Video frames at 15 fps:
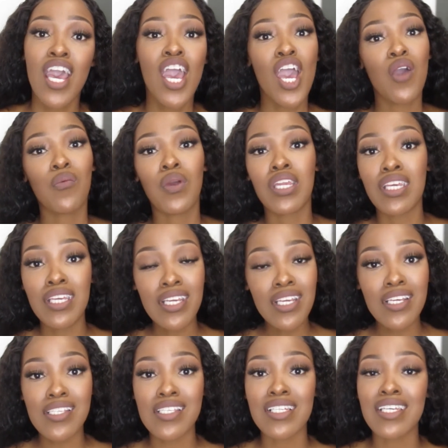And when he
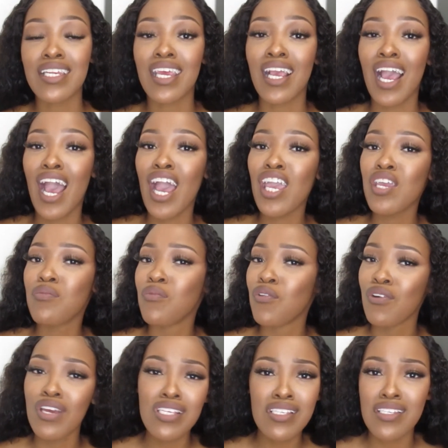is leading, I am
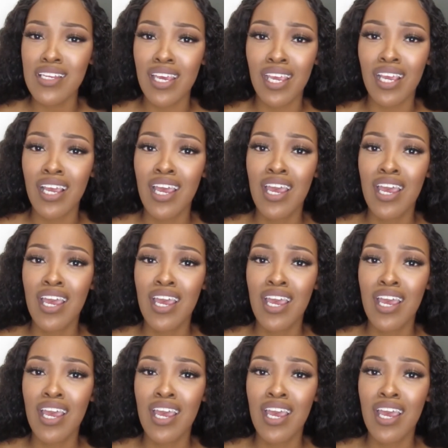resting.